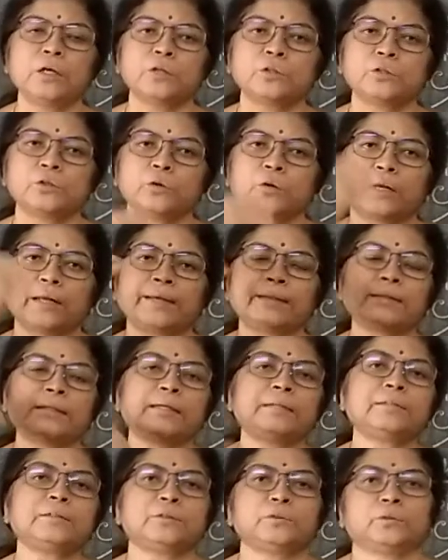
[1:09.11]
So, like
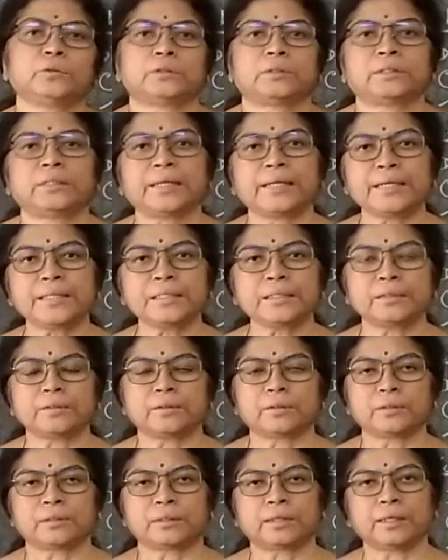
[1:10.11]
that,
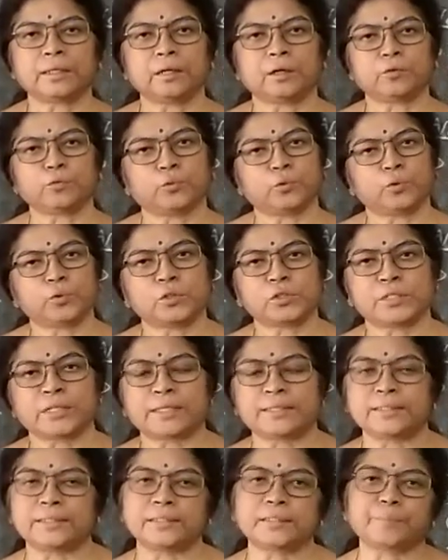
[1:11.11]
three or four
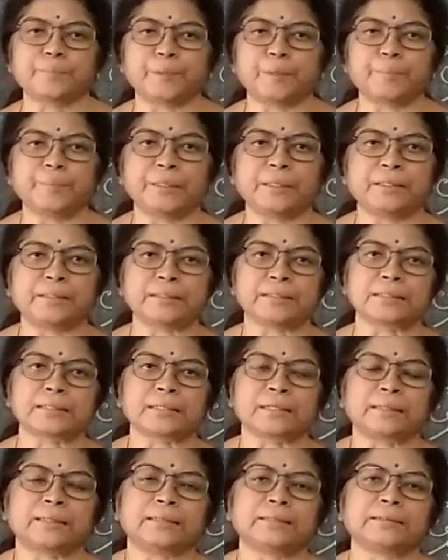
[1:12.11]
stages maybe it is
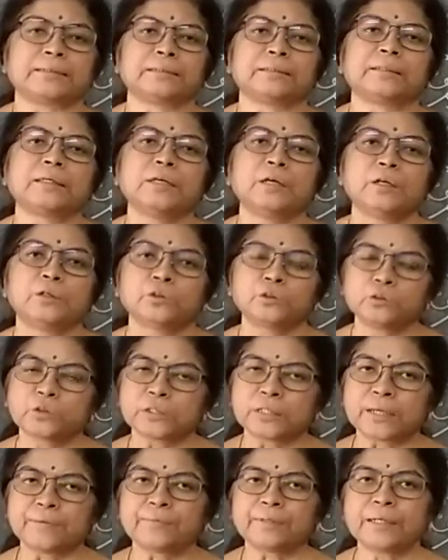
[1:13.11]
conducted. So,
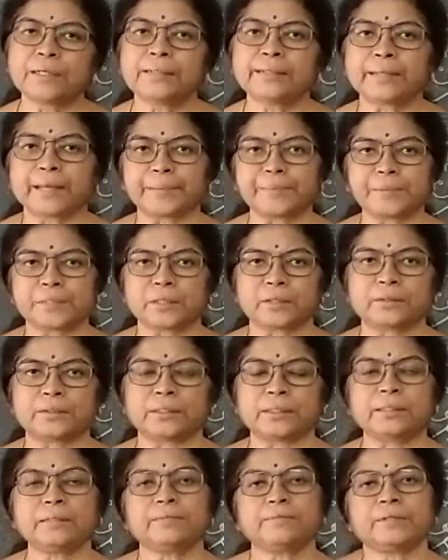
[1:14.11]
several types are
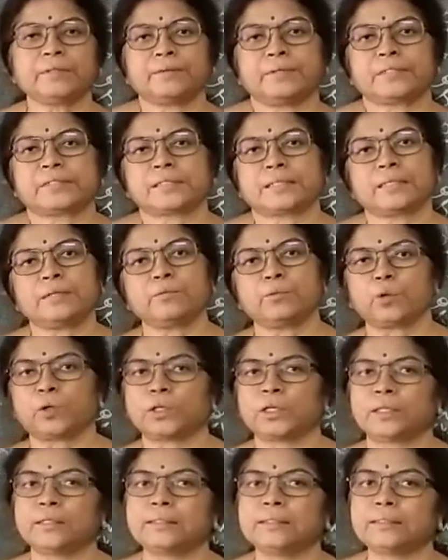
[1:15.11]
there. We will see
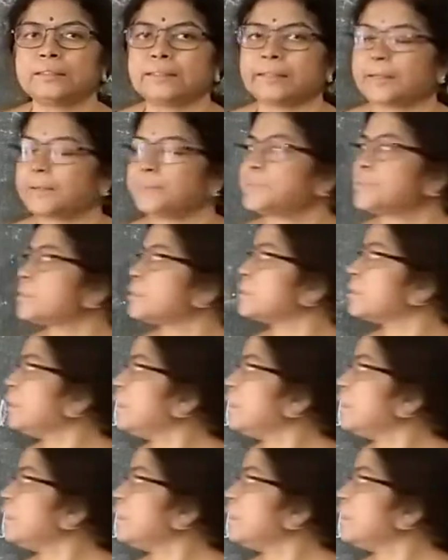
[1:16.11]
what are the types.